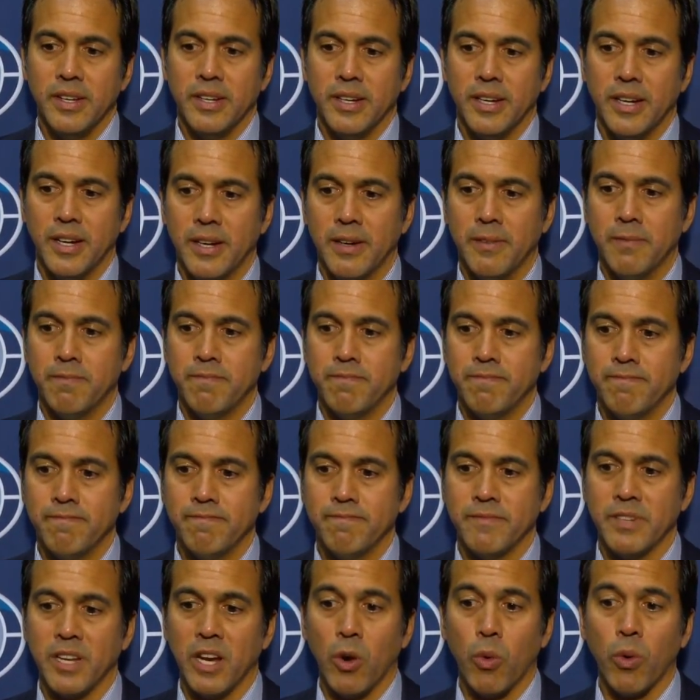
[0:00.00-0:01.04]
And
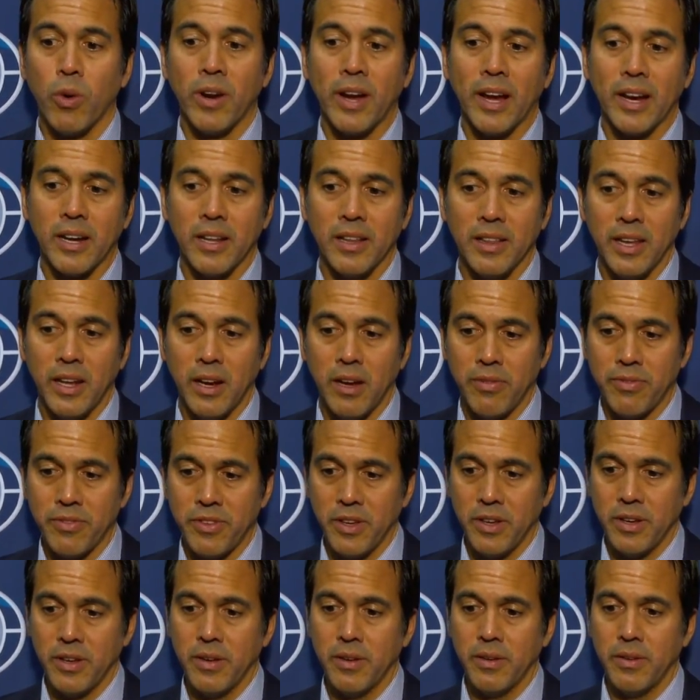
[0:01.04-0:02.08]
you know, we're not going to let off
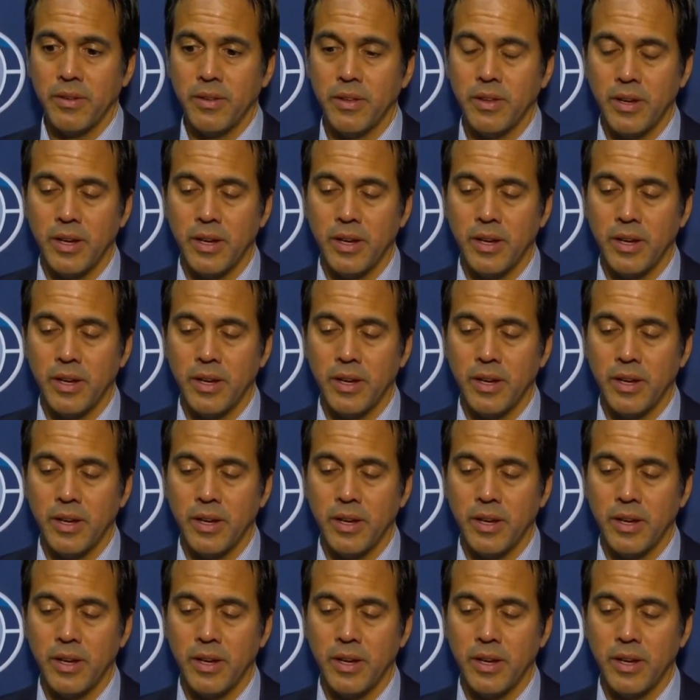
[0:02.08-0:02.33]
the